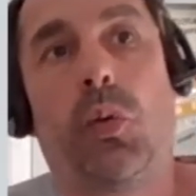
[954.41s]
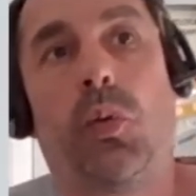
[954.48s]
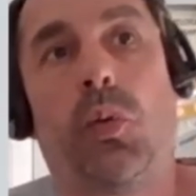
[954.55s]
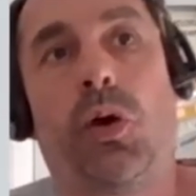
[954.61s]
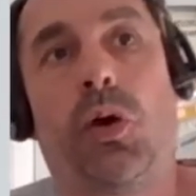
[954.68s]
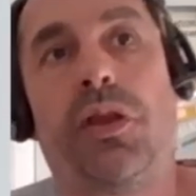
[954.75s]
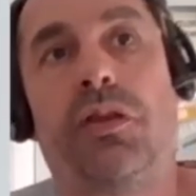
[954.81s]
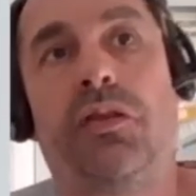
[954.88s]

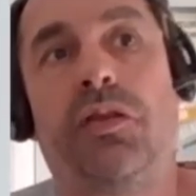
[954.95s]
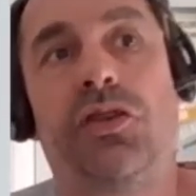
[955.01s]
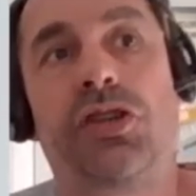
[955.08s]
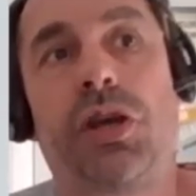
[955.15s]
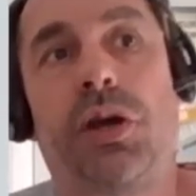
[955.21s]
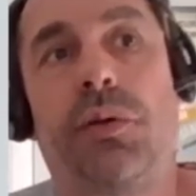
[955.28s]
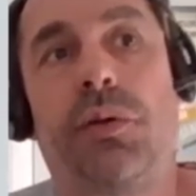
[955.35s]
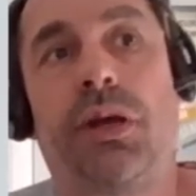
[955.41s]
What this is
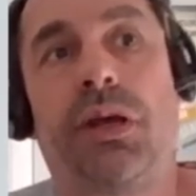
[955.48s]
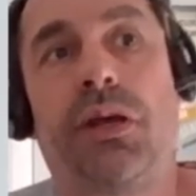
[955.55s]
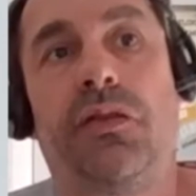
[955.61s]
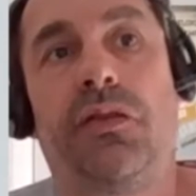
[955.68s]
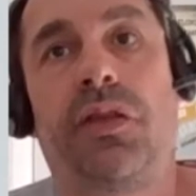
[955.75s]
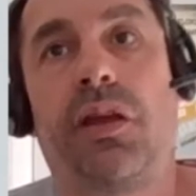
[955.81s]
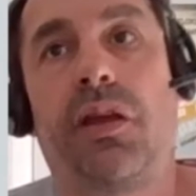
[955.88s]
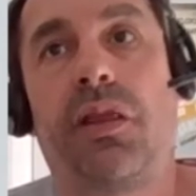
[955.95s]
showing
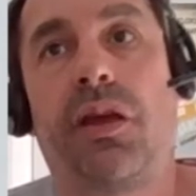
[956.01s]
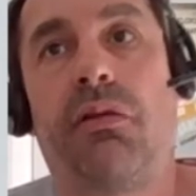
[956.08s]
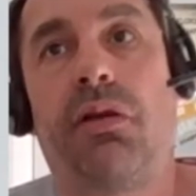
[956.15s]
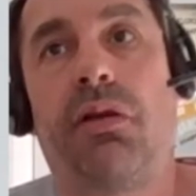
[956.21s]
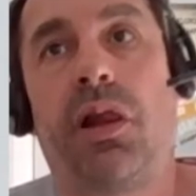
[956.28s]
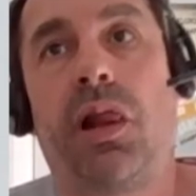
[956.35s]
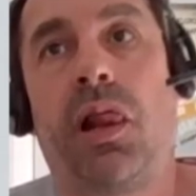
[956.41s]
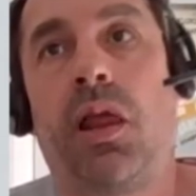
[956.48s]
is that there
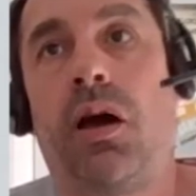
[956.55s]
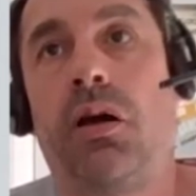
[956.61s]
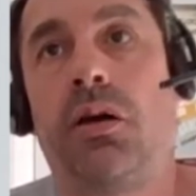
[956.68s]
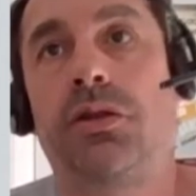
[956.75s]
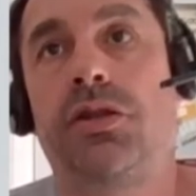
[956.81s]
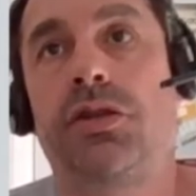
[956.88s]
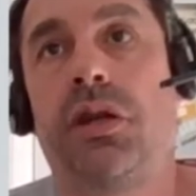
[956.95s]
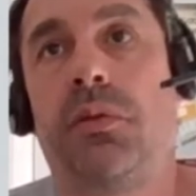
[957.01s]
are a
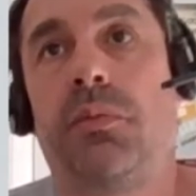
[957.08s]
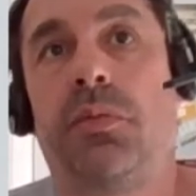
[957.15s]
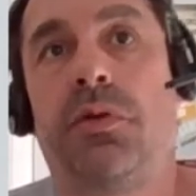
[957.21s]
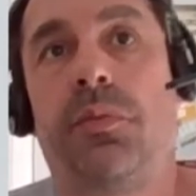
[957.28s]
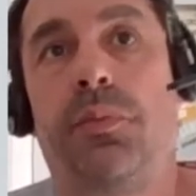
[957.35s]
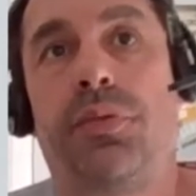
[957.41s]
large number of